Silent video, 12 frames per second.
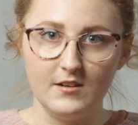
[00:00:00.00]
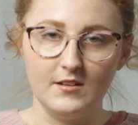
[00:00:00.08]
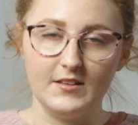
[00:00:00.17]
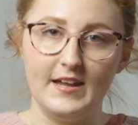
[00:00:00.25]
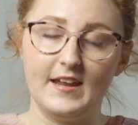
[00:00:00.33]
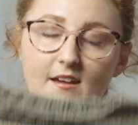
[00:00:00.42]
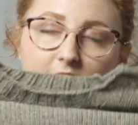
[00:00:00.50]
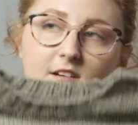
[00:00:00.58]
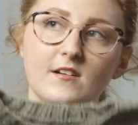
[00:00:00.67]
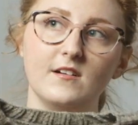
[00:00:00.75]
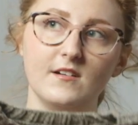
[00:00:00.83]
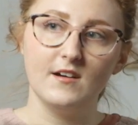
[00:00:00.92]
like
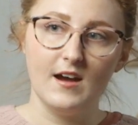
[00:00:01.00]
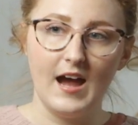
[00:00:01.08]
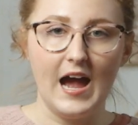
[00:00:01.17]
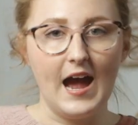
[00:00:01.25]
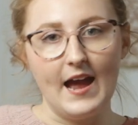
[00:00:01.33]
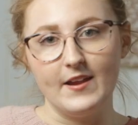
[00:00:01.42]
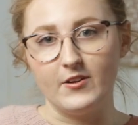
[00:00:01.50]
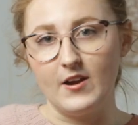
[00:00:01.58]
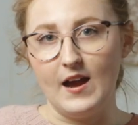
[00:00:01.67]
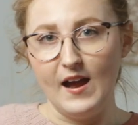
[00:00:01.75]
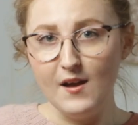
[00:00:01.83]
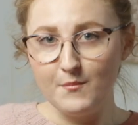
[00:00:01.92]
higher
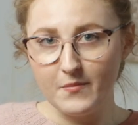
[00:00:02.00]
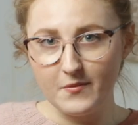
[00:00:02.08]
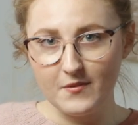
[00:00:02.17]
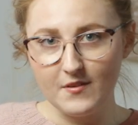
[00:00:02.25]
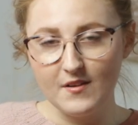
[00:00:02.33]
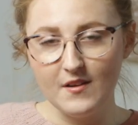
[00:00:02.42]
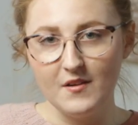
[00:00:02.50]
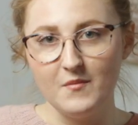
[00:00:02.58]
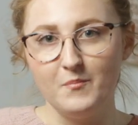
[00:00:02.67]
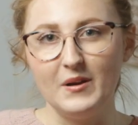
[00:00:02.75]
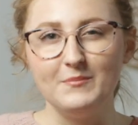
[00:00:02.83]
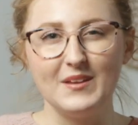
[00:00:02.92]
up,
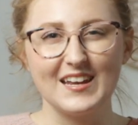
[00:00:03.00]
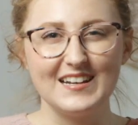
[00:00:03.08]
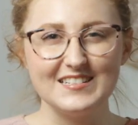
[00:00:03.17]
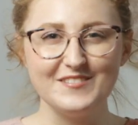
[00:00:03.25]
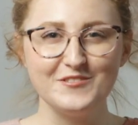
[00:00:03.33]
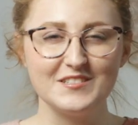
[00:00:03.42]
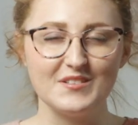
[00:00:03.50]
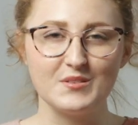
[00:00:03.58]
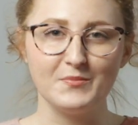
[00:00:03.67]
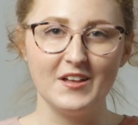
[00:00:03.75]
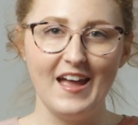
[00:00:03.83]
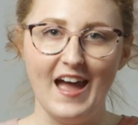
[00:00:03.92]
But because it was a
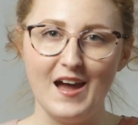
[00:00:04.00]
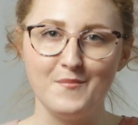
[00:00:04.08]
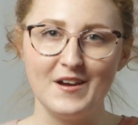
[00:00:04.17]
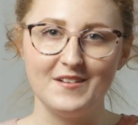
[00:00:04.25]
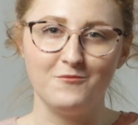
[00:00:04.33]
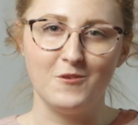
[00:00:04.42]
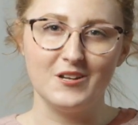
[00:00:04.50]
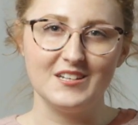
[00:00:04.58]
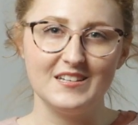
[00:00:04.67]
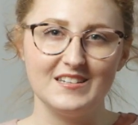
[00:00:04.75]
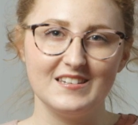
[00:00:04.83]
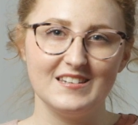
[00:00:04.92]
split hem, I
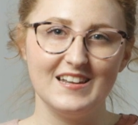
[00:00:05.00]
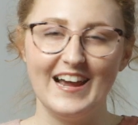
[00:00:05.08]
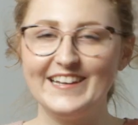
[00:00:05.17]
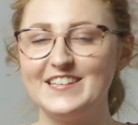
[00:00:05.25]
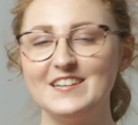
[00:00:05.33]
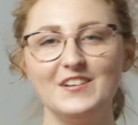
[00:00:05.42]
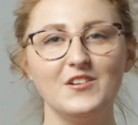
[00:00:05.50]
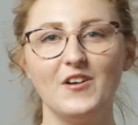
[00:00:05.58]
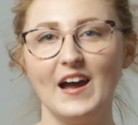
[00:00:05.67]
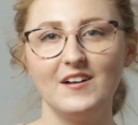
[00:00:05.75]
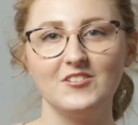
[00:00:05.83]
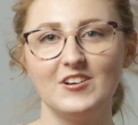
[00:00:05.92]
didn't know
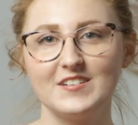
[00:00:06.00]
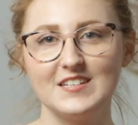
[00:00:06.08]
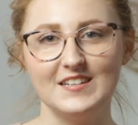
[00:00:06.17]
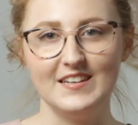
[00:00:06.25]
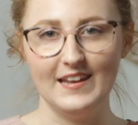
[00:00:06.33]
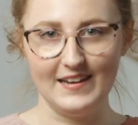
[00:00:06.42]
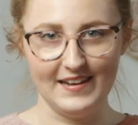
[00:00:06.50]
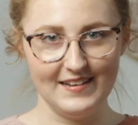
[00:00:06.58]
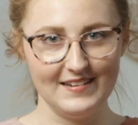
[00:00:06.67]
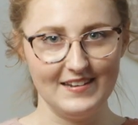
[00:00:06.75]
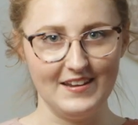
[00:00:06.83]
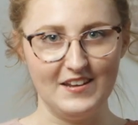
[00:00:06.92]
how long to knit it,
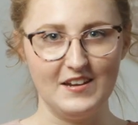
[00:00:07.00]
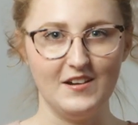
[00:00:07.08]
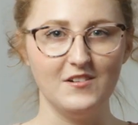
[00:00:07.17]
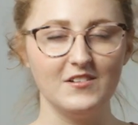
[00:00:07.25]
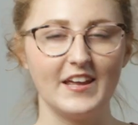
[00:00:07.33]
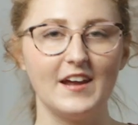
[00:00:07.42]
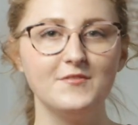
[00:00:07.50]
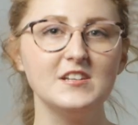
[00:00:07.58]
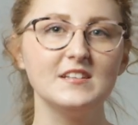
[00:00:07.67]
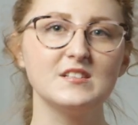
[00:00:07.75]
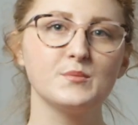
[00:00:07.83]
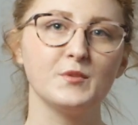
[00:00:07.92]
you know? Like, I've
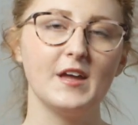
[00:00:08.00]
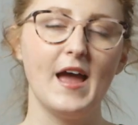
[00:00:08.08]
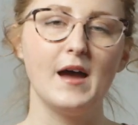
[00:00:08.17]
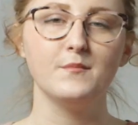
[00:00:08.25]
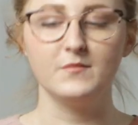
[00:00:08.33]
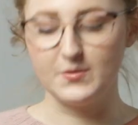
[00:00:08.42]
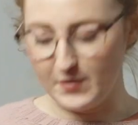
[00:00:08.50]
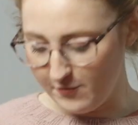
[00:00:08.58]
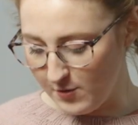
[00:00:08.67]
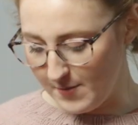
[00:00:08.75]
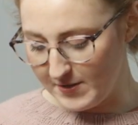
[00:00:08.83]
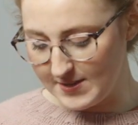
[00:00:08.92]
done split hems
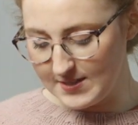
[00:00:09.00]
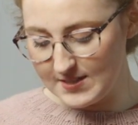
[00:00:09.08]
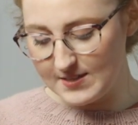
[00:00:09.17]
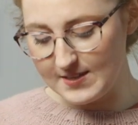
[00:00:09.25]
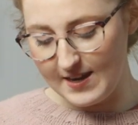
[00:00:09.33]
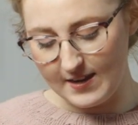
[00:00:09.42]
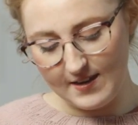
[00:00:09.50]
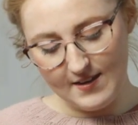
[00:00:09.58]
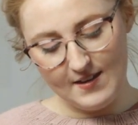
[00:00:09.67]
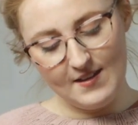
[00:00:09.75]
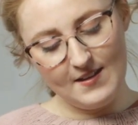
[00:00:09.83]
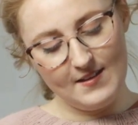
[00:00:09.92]
before, but this
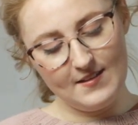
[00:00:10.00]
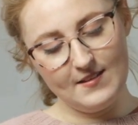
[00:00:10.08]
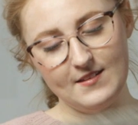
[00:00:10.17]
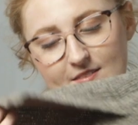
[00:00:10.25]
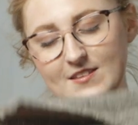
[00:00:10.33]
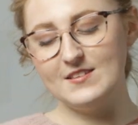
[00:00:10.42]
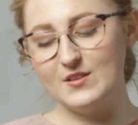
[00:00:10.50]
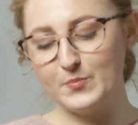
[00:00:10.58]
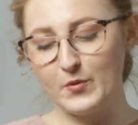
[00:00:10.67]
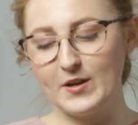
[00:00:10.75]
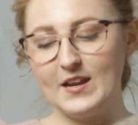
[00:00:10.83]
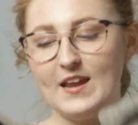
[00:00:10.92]
is
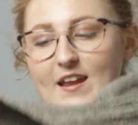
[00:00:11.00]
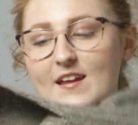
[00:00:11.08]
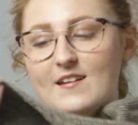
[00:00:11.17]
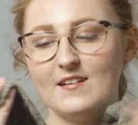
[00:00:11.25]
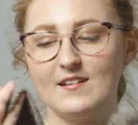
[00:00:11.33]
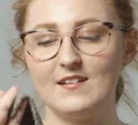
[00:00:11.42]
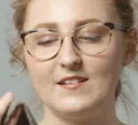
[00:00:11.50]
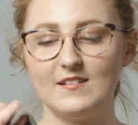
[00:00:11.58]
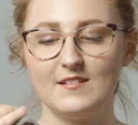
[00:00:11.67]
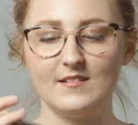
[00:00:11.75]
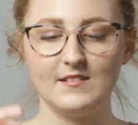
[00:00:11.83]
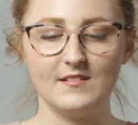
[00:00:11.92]
pretty,
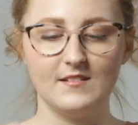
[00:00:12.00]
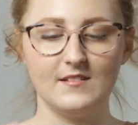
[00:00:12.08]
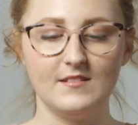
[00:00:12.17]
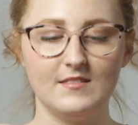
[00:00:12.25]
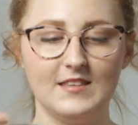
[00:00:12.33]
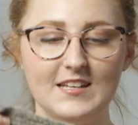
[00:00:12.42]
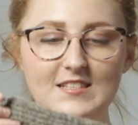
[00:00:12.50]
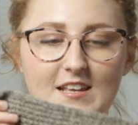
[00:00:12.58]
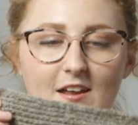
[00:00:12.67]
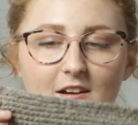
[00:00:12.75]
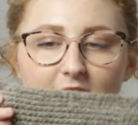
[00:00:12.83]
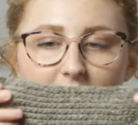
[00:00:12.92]
that's
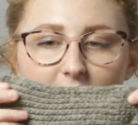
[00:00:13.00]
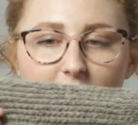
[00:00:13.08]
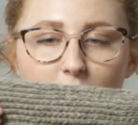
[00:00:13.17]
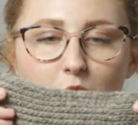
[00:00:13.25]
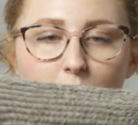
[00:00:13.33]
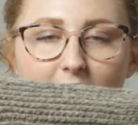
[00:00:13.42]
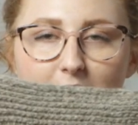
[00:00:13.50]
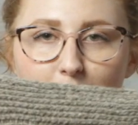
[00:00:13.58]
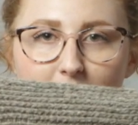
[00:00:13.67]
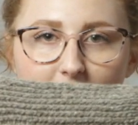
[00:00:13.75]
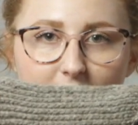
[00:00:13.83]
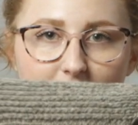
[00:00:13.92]
like quite a
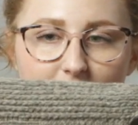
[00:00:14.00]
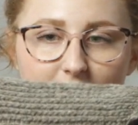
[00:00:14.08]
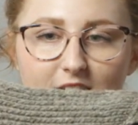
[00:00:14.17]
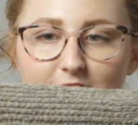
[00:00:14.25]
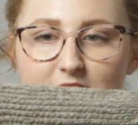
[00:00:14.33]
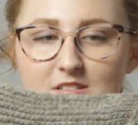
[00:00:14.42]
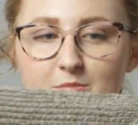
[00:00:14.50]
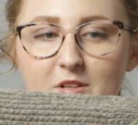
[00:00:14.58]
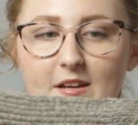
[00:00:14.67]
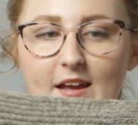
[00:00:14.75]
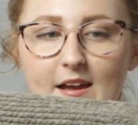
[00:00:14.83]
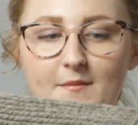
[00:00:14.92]
bit of a
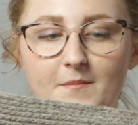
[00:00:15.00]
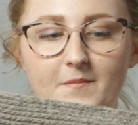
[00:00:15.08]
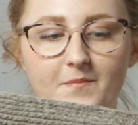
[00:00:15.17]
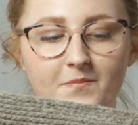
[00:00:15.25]
split hem.